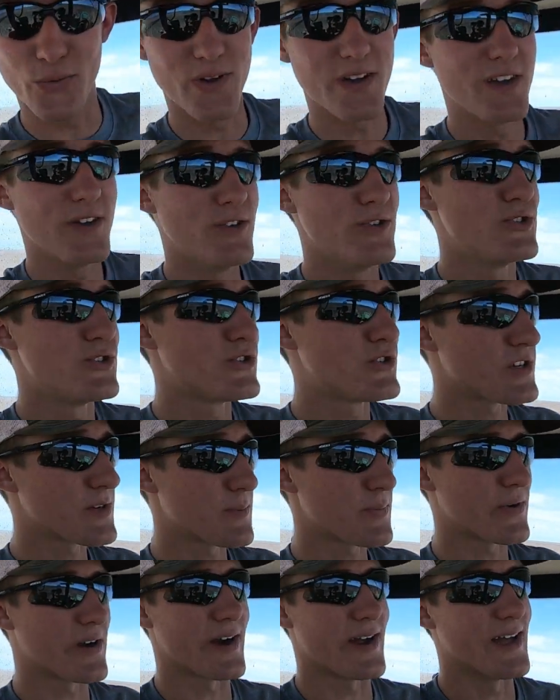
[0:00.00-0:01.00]
we use
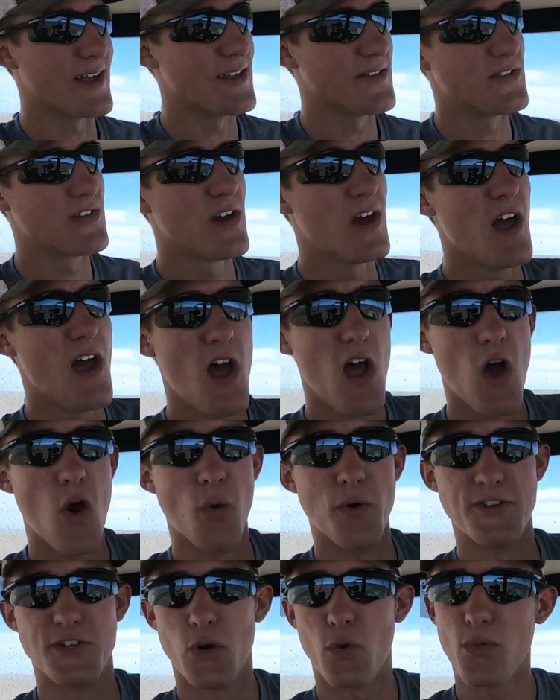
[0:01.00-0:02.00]
stripper heads,
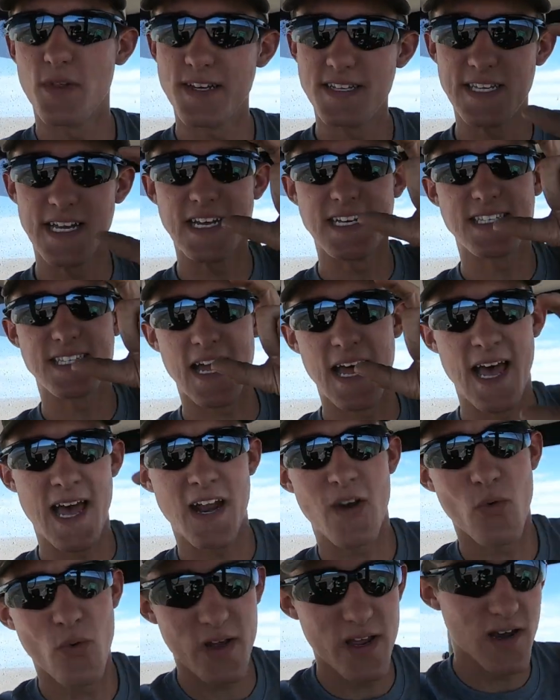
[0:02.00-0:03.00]
which only takes a
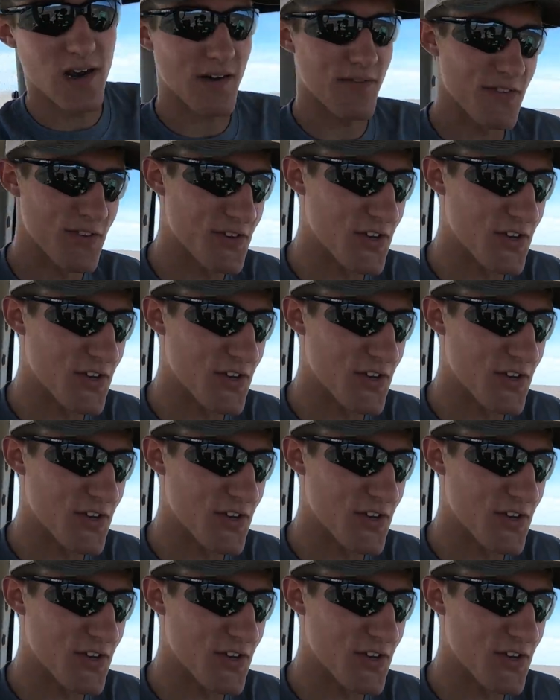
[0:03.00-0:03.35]
head of wheat off the